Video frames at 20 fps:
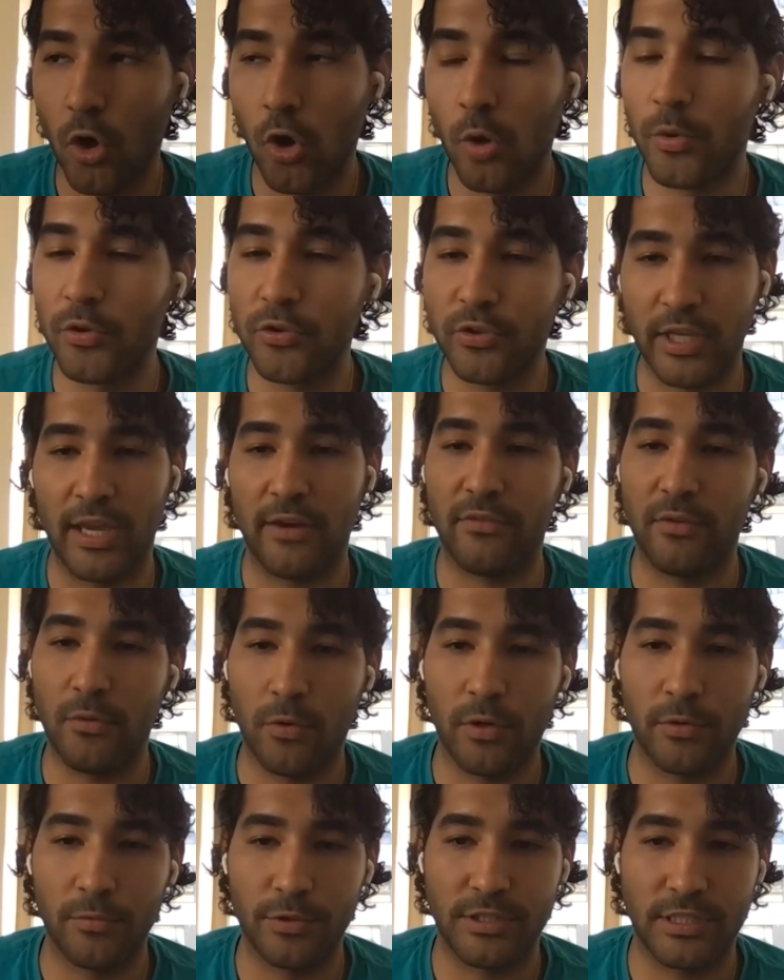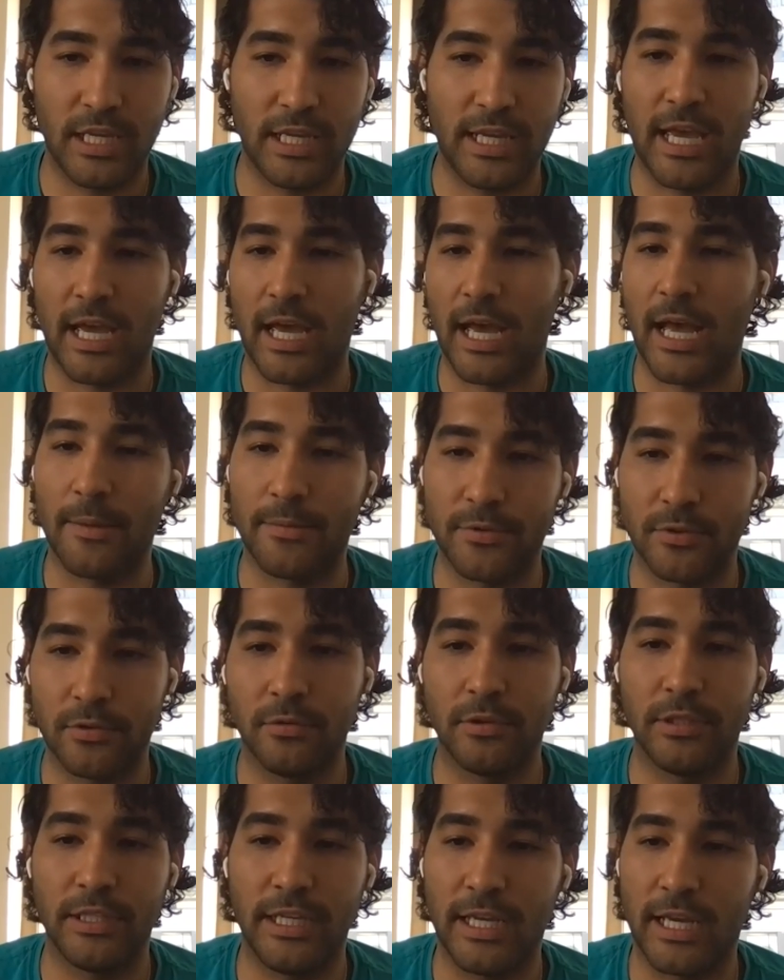almost everyone would say, yeah,
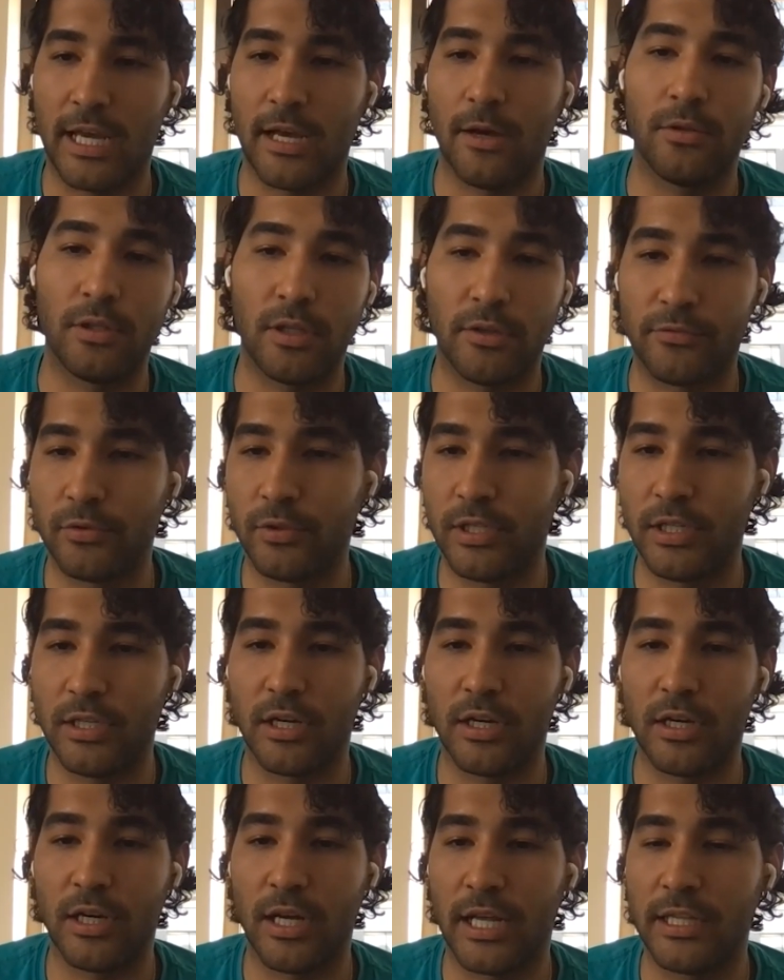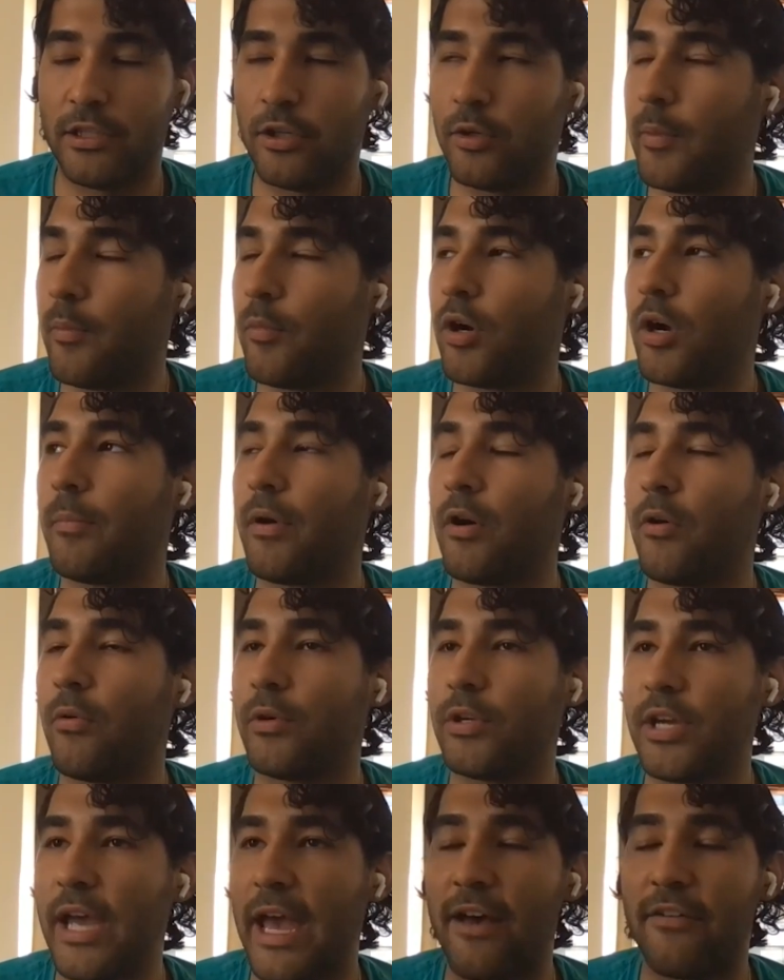absolutely. I would love to hear a little bit more about
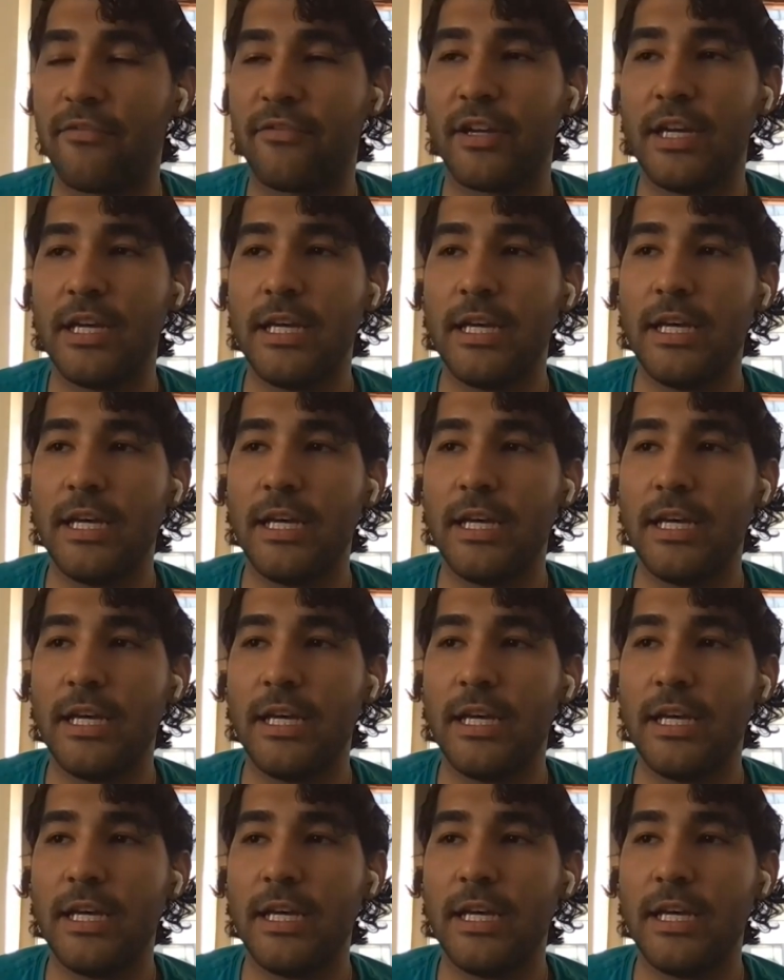what you have.